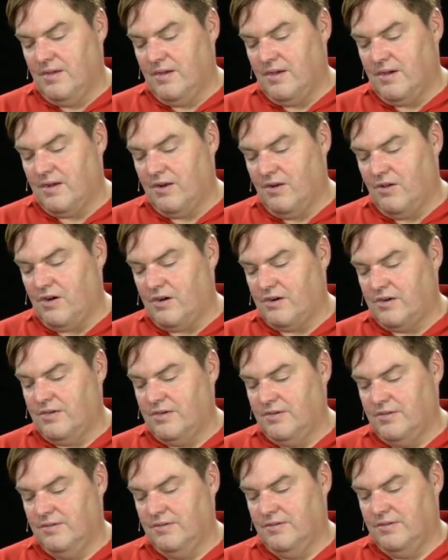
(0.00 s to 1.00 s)
a clock
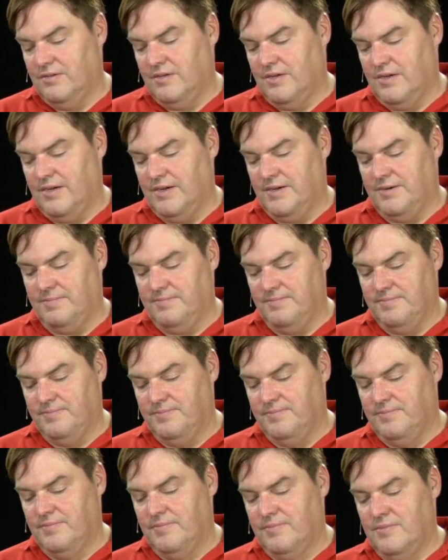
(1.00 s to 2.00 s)

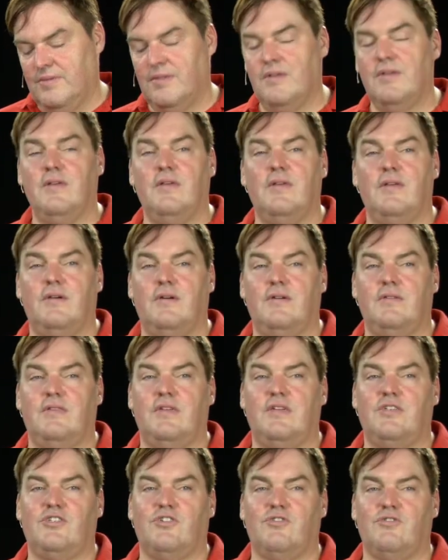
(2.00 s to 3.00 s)

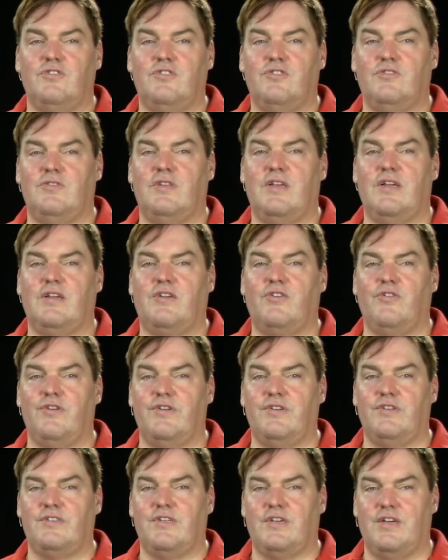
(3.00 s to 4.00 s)
that shows you the
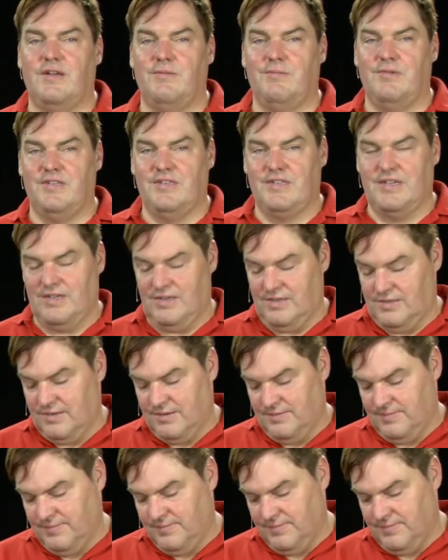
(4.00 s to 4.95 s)
current time and date.